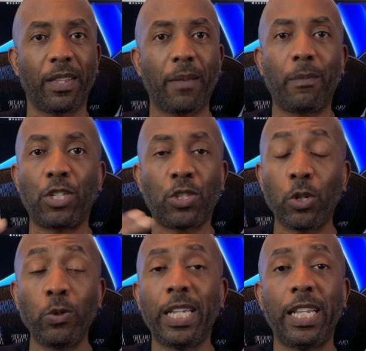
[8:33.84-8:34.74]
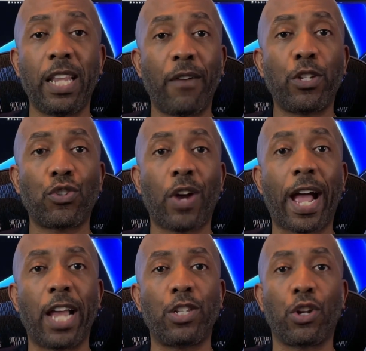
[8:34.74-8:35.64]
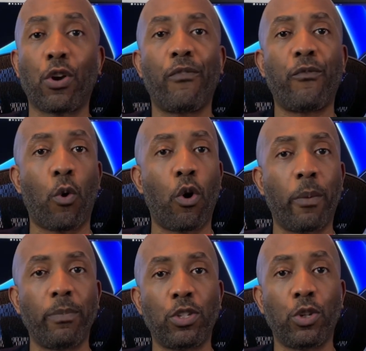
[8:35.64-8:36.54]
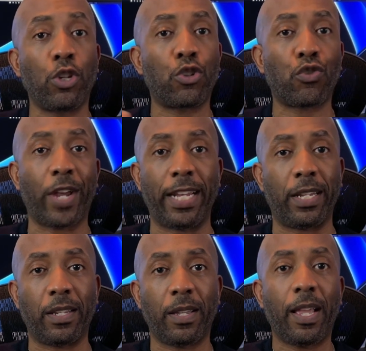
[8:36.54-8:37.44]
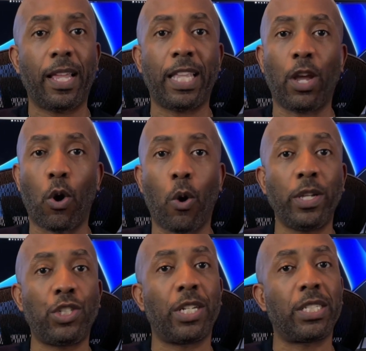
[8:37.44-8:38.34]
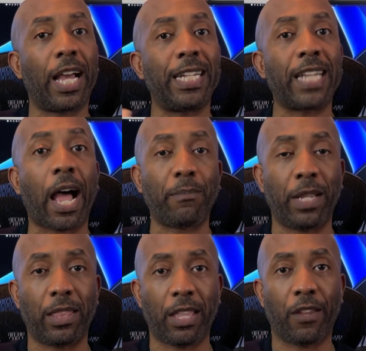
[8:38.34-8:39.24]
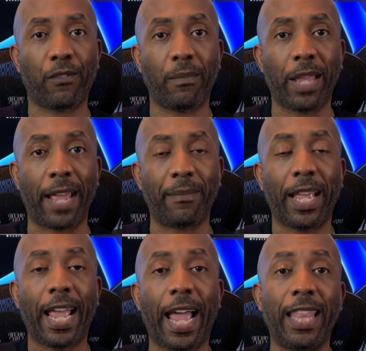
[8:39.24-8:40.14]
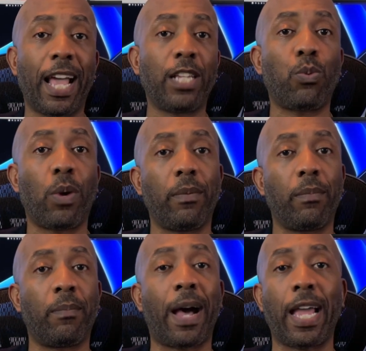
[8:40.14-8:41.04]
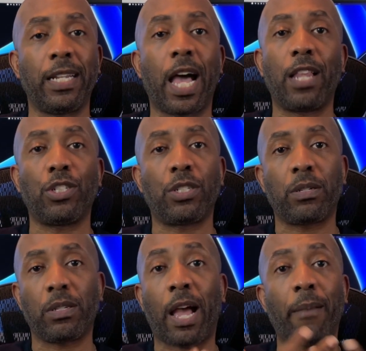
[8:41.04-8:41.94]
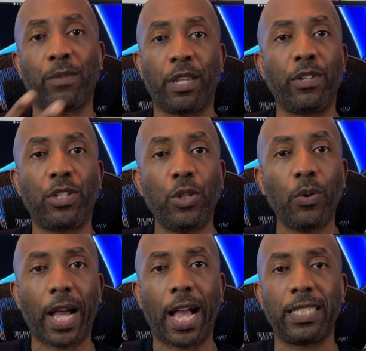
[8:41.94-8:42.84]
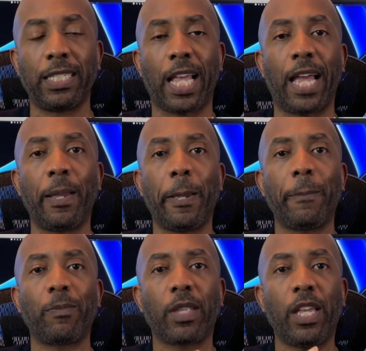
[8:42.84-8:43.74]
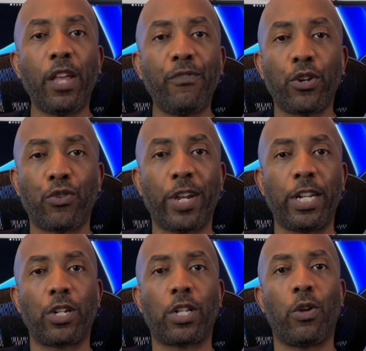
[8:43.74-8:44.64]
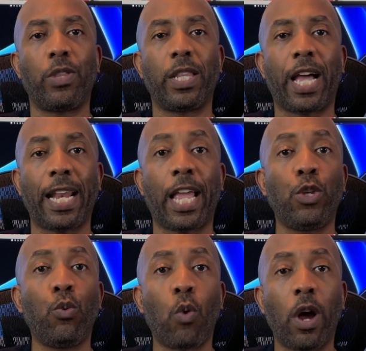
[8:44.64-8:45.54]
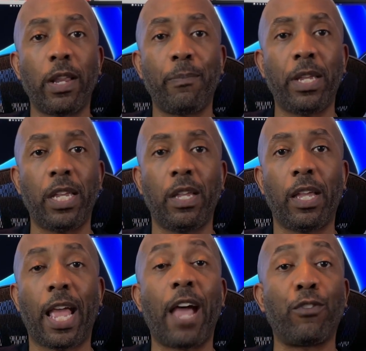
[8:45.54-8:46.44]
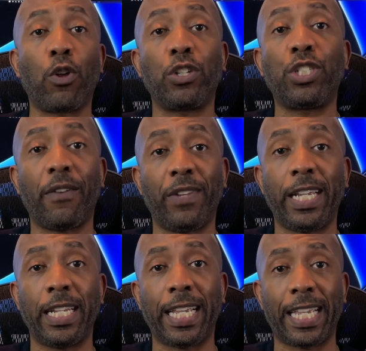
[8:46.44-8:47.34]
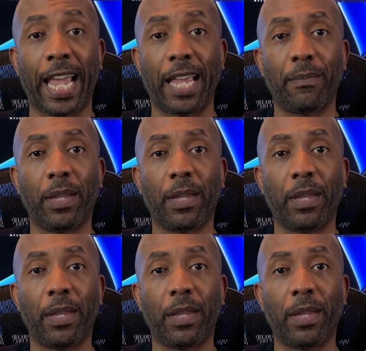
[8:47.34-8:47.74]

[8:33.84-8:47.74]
But Stussy never tried to conform to the trend. They always just adopted things from that. And that's what my knowledge I'm giving to you guys is that if you're creating a clothing line and you want to have longevity in the game